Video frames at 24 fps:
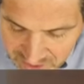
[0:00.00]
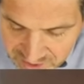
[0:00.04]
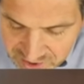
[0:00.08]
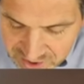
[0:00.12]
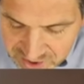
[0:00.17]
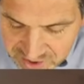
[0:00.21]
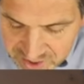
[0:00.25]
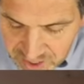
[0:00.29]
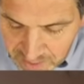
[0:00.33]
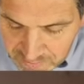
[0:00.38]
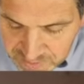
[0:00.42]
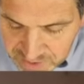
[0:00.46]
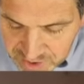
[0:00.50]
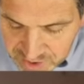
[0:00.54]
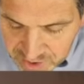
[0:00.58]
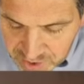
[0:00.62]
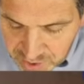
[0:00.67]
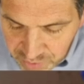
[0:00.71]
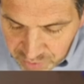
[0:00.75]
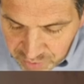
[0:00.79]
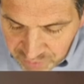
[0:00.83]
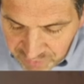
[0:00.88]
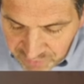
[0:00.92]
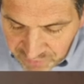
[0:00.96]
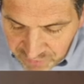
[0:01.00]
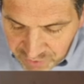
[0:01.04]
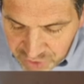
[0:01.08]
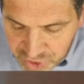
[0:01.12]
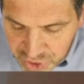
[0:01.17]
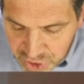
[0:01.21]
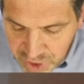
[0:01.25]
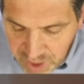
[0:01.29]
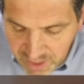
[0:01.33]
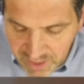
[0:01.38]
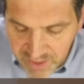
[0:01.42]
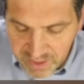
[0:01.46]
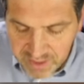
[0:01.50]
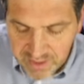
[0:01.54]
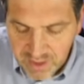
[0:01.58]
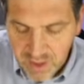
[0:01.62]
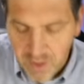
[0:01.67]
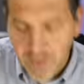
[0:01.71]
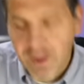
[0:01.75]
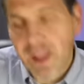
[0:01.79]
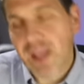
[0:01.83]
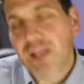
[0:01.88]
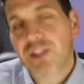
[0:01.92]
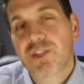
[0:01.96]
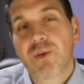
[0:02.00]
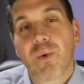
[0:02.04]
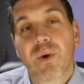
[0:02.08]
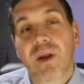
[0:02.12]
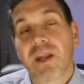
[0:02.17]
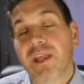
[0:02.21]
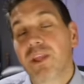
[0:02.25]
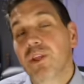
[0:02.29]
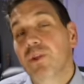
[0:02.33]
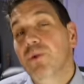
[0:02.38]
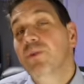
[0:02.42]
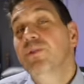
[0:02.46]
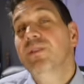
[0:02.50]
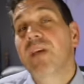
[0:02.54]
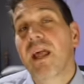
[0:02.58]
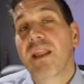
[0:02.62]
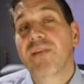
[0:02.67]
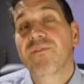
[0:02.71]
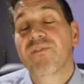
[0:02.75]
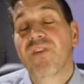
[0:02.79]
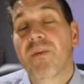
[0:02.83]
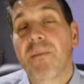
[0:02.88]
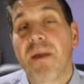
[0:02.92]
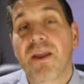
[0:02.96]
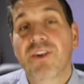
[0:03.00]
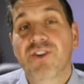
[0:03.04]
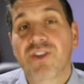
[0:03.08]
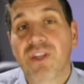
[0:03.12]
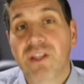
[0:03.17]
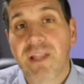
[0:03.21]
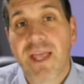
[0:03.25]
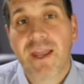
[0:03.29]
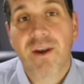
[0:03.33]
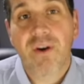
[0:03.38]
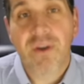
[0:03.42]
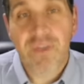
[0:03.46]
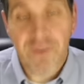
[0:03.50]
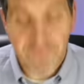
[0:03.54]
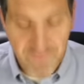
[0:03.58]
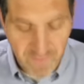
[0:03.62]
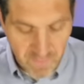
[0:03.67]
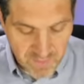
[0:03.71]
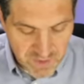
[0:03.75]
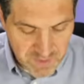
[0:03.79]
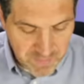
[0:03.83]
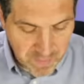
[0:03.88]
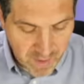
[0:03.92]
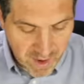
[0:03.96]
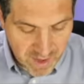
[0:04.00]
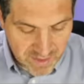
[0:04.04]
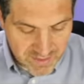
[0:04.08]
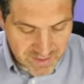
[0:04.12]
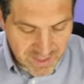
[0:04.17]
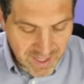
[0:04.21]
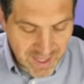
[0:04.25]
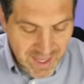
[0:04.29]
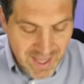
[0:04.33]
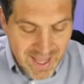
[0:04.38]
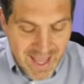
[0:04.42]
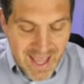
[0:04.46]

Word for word: a substitute for chicken. Okay, so we're going to use that information later in the fair response.